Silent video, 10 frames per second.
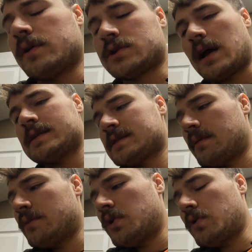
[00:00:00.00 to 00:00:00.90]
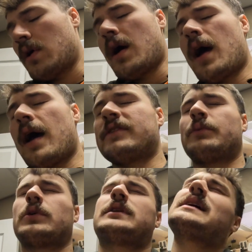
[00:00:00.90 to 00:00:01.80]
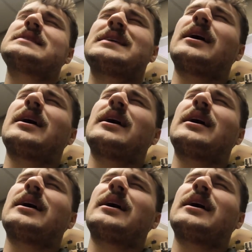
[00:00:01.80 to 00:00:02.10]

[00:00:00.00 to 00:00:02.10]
We're trying something new. I have to pour test